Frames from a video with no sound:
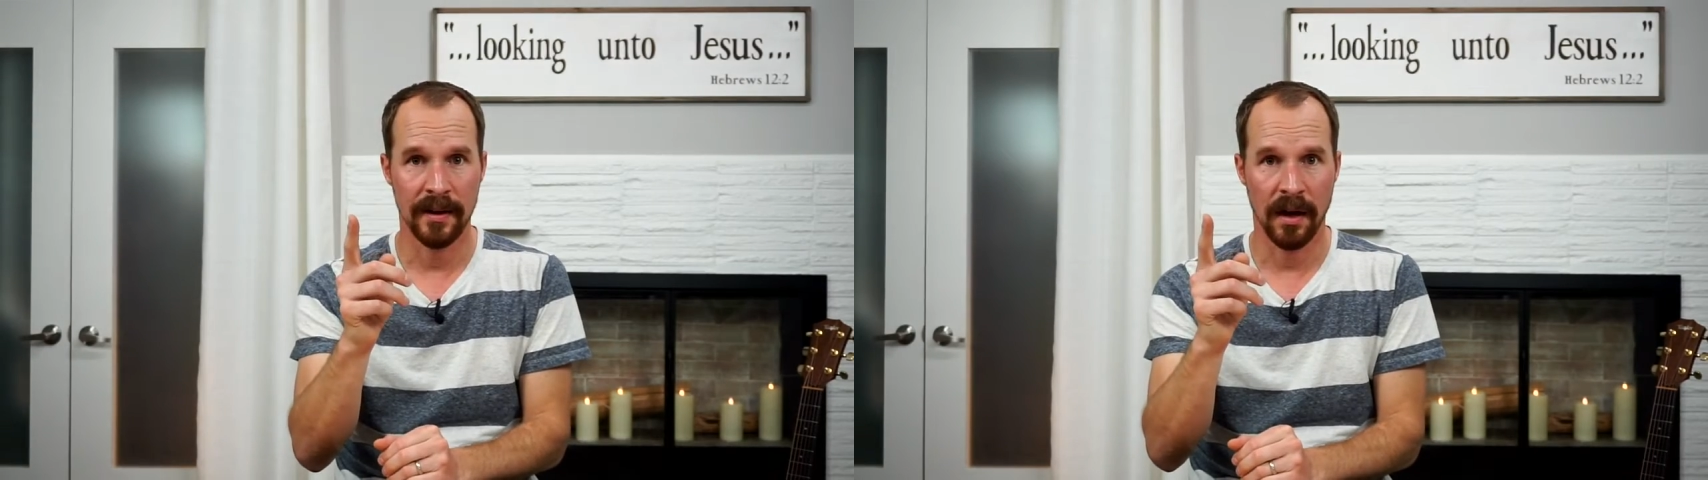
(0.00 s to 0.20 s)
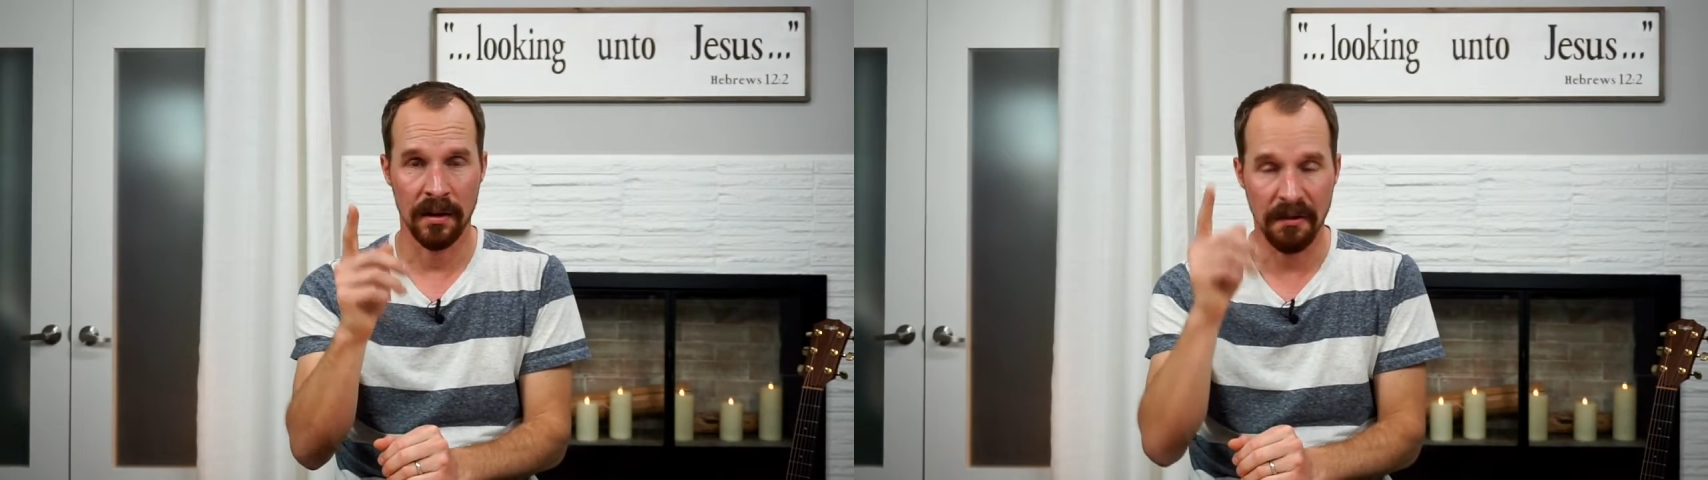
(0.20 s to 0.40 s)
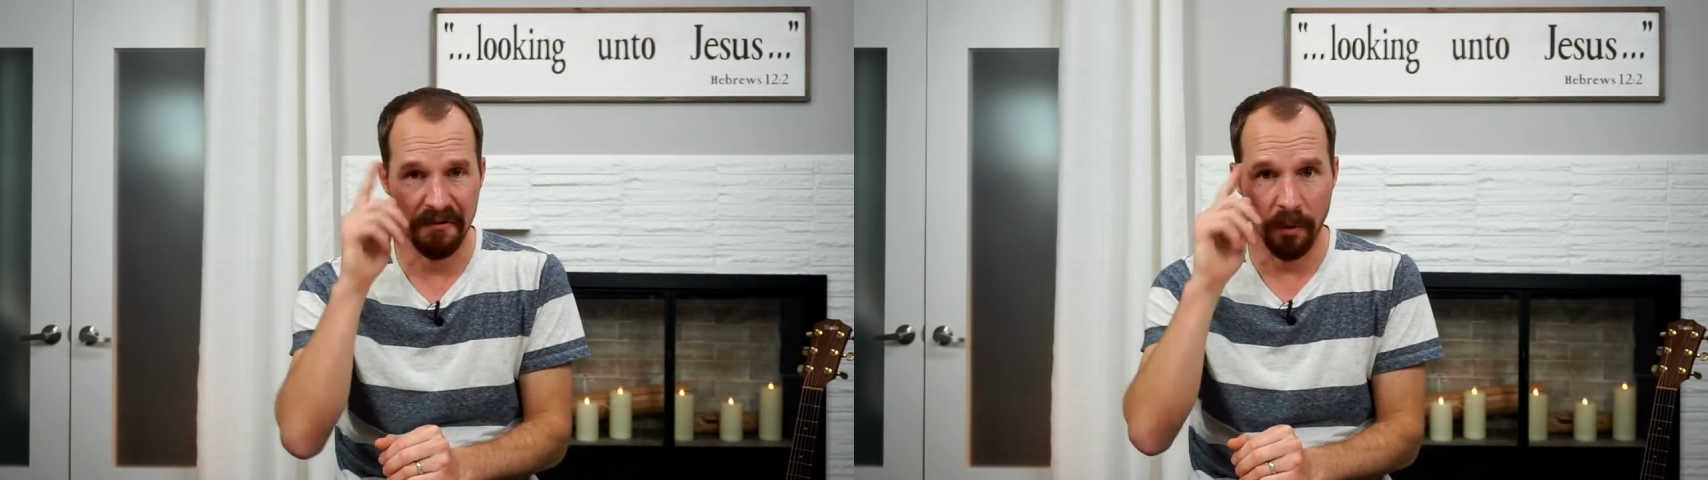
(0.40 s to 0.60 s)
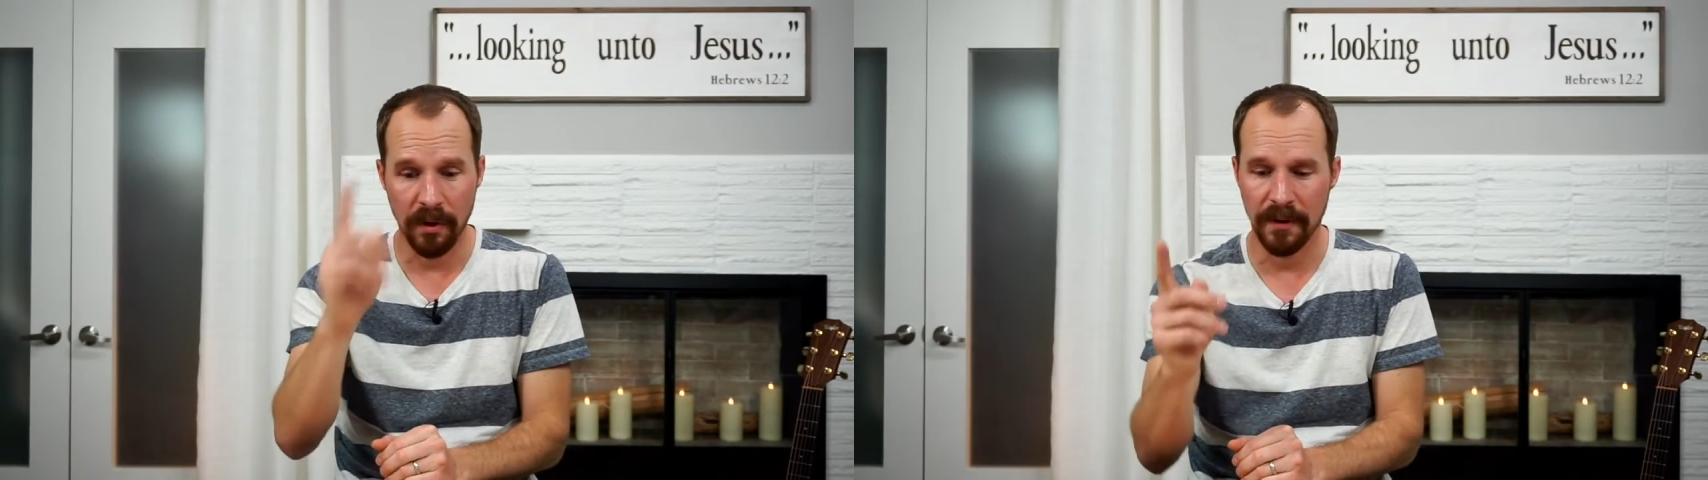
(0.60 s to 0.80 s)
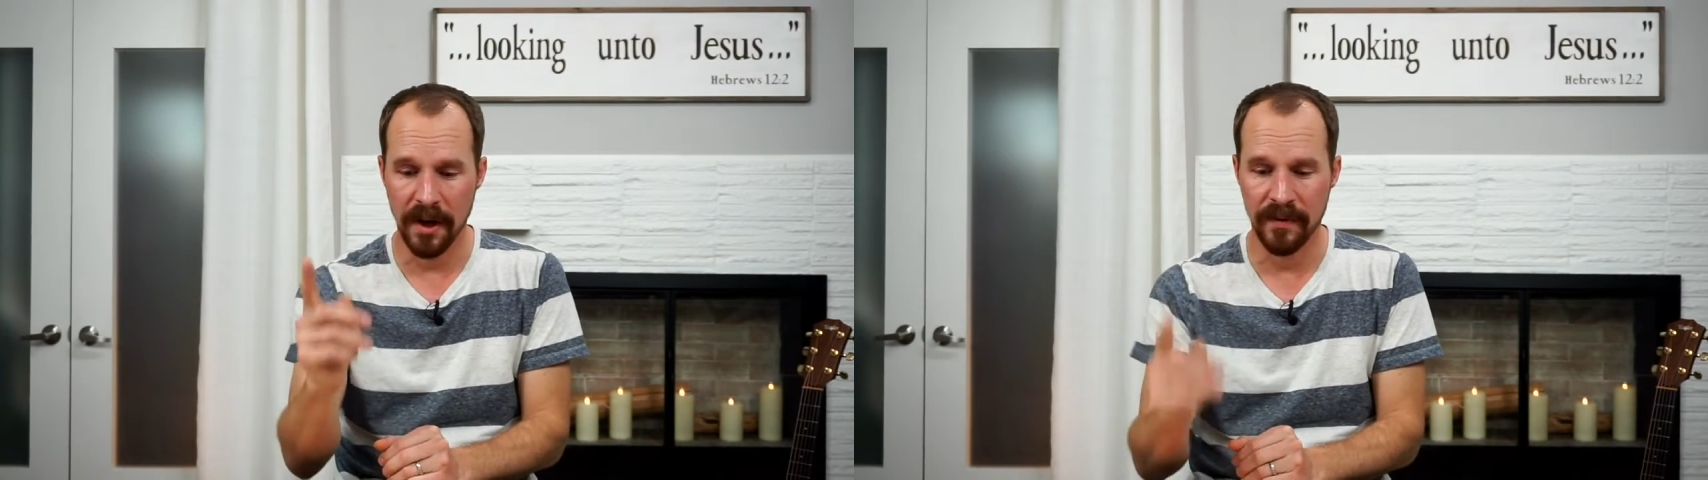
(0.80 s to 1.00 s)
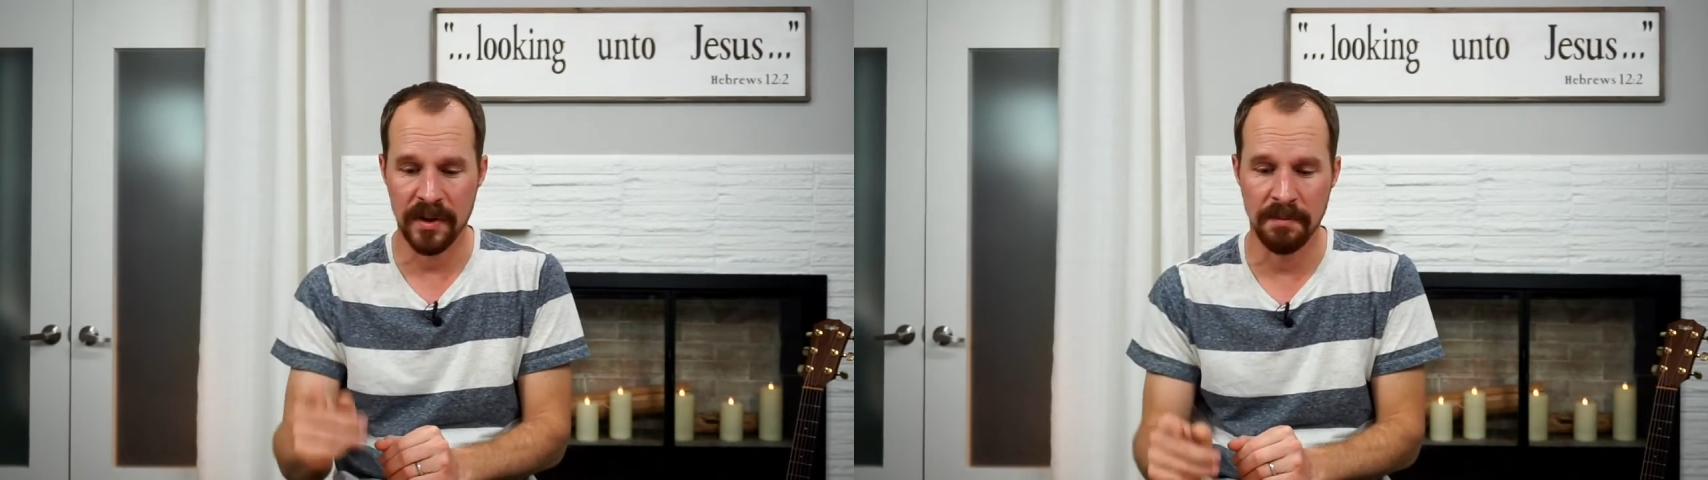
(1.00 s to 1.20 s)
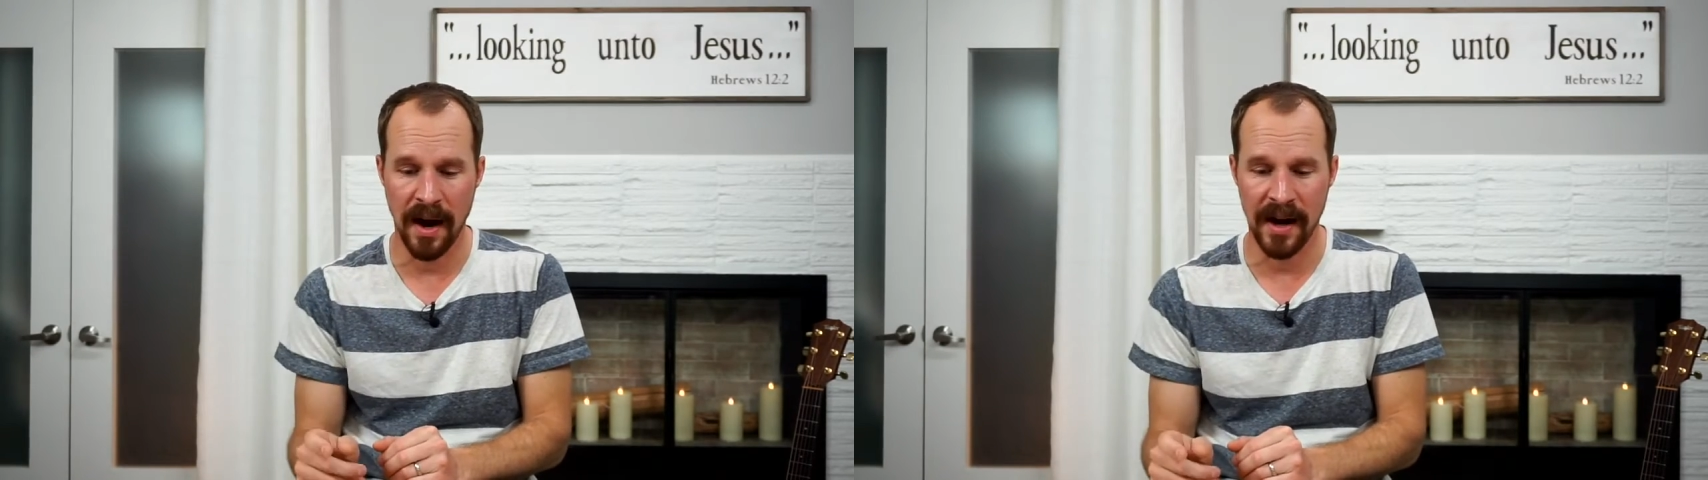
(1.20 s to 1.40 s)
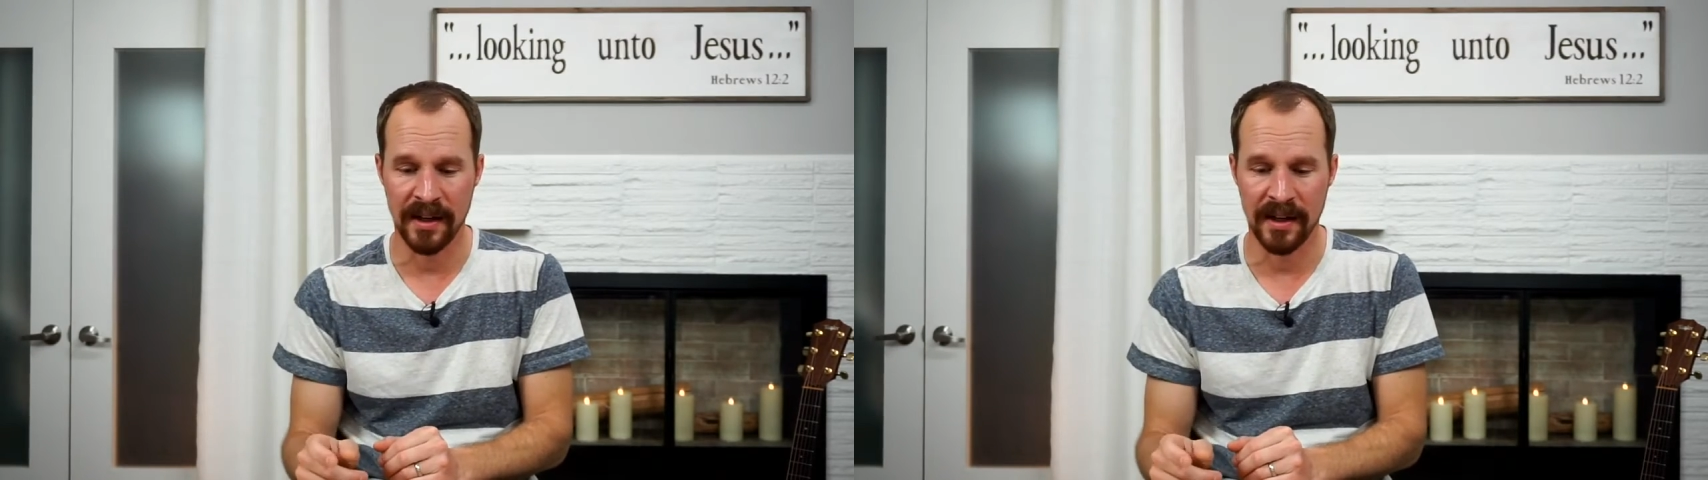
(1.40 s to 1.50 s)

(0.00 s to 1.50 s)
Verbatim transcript: On the forefront of his mind